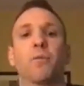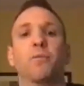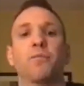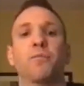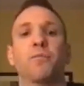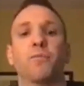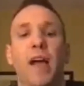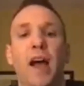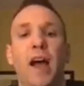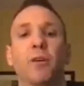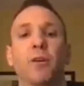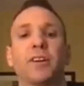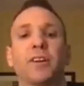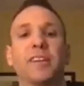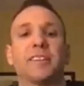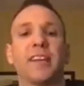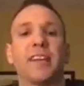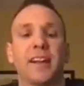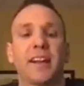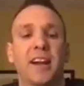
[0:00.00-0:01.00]
How
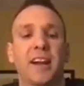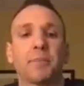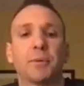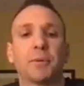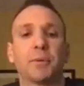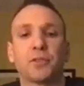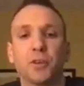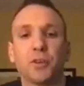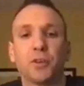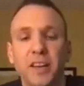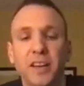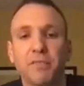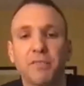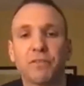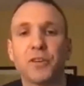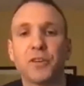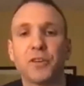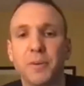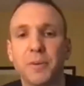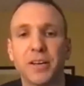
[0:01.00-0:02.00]
is that an opportunity for
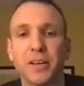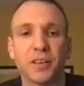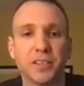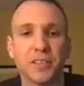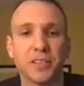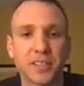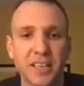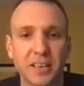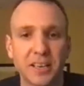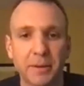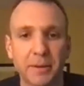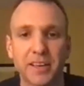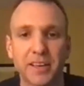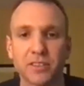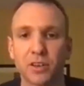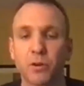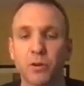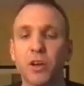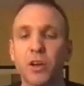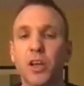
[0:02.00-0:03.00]
you to be a good teammate?
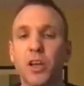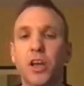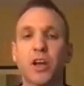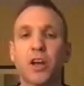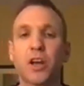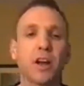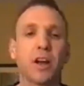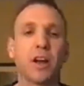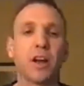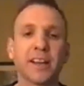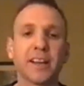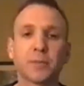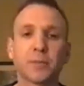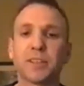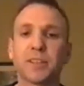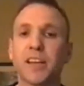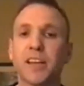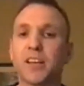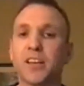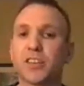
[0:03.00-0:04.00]
So ground
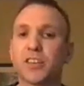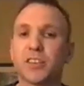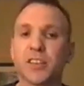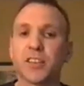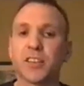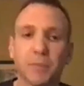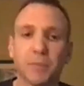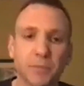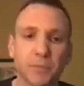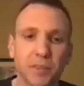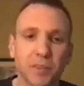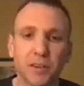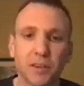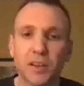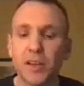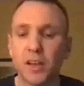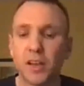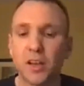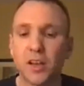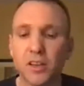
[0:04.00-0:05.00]
expectations, help them to
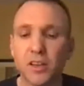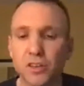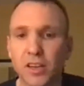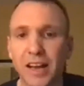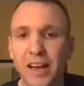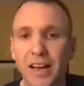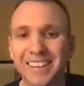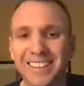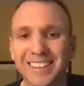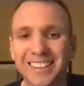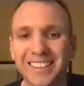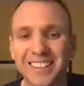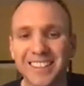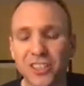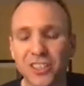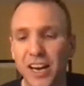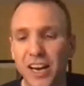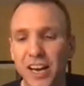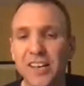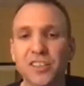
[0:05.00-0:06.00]
uh,
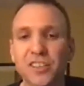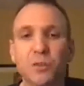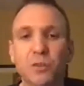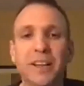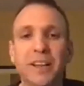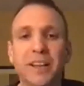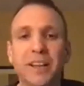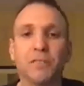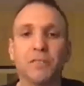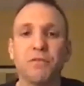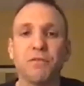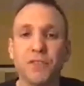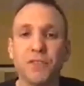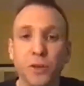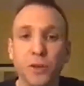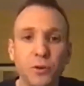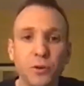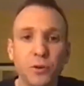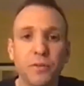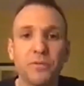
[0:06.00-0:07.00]
change the way they
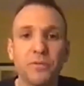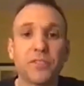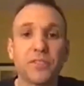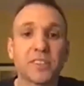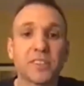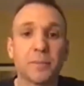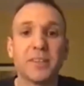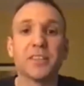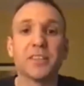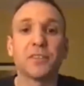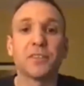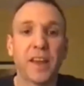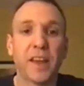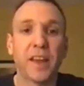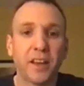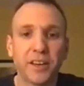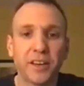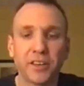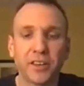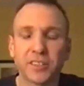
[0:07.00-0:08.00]
view some of these
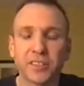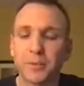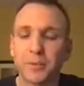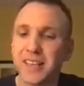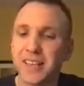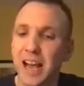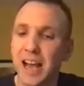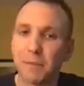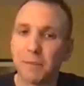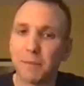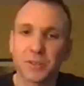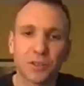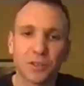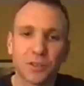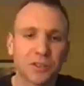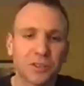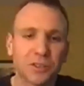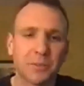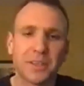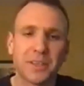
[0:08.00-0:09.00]
failures, some of these
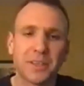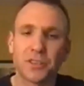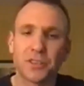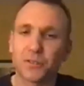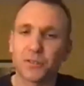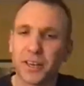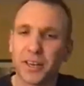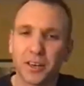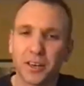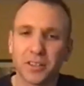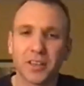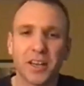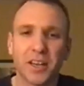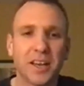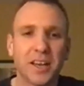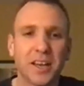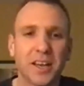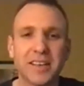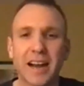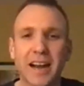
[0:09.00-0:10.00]
obstacles, some of these triggers,
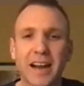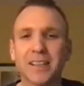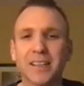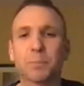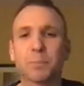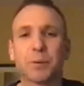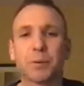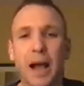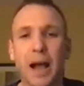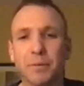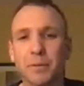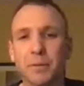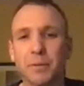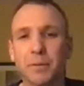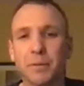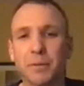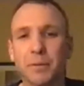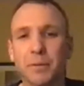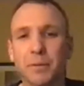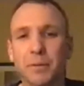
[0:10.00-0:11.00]
not as problems,
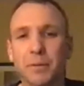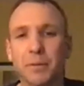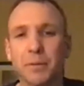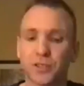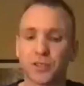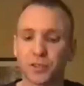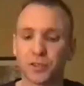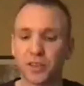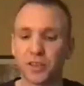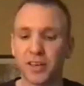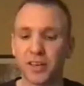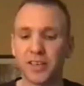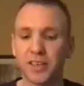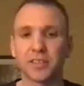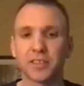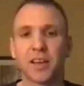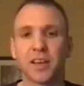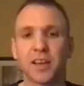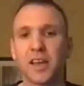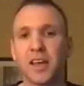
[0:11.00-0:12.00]
but as
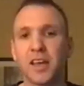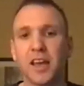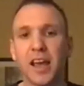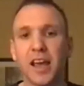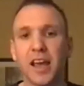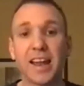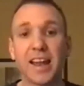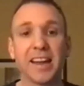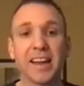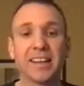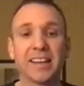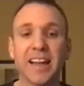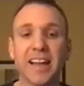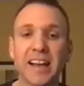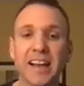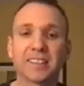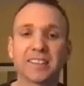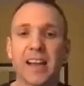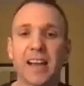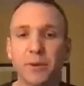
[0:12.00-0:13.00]
opportunities. And, and
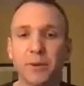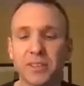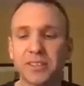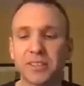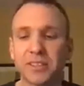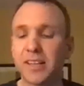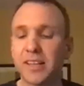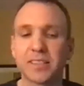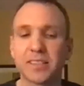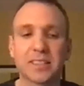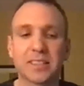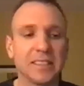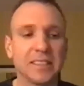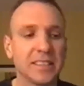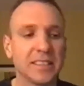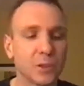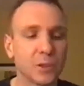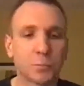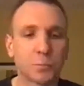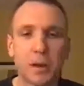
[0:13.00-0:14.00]
lastly, I would say this,
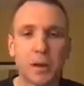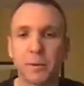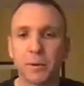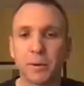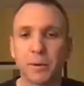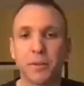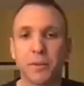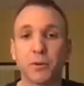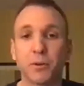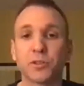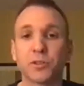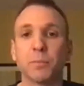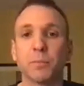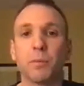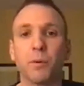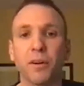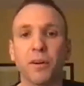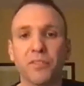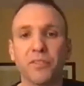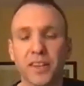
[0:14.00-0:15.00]
this is probably one of the most
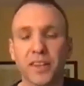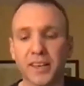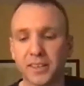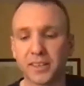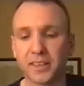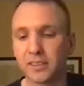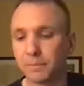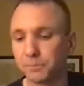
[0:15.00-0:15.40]
important things.